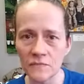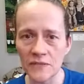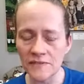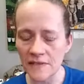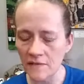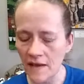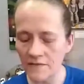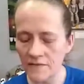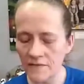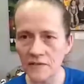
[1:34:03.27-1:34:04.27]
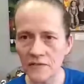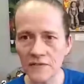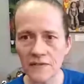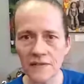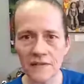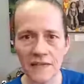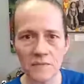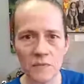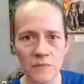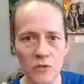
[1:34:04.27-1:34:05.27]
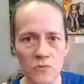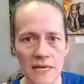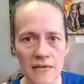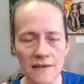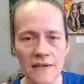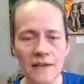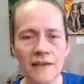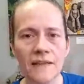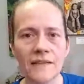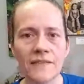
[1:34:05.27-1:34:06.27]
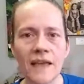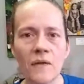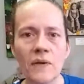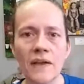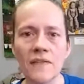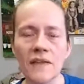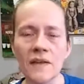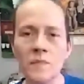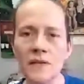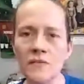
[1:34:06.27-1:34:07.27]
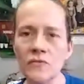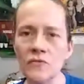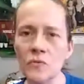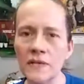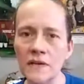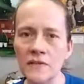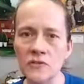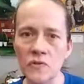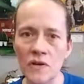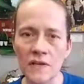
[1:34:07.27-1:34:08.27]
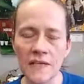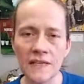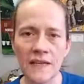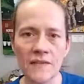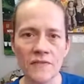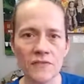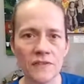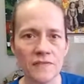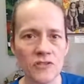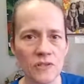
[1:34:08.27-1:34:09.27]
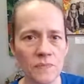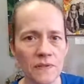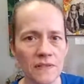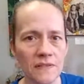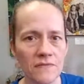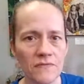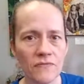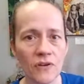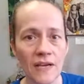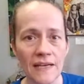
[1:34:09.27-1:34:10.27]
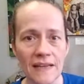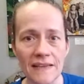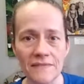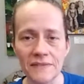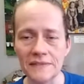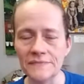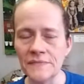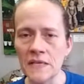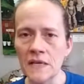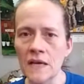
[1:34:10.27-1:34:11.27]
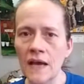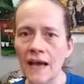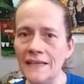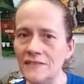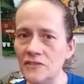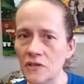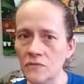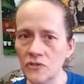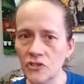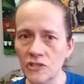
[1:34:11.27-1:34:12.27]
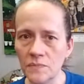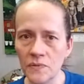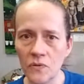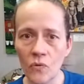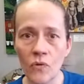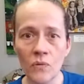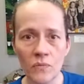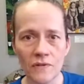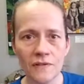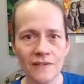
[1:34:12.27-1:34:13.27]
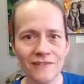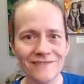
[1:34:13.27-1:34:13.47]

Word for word: Wednesday live sales because I like them to be quick. And then that way, anybody who's quick on the draw can have their stuff shipped on Friday, even. I don't ship or work